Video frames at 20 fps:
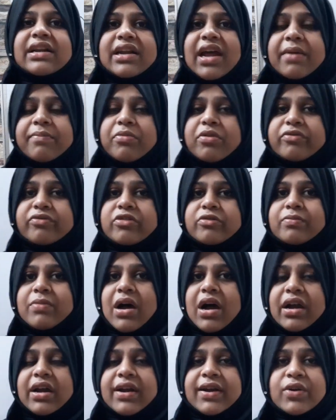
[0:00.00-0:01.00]
type of a
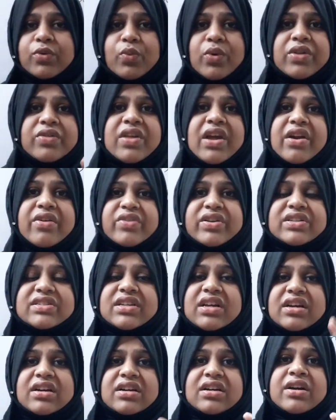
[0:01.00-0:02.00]
market where there is
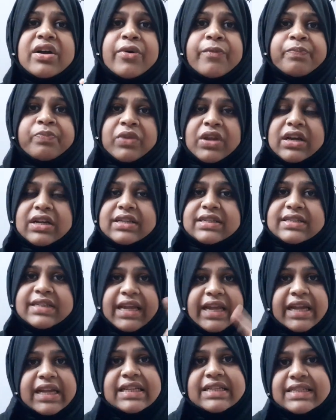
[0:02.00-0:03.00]
a
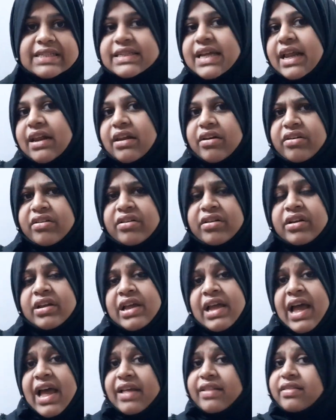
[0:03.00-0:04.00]
single seller
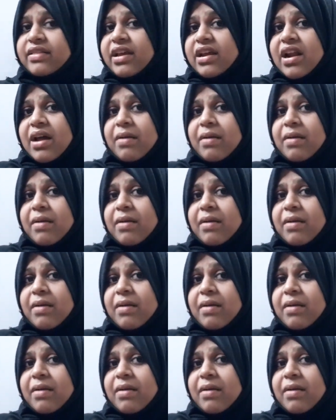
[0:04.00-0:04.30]
and there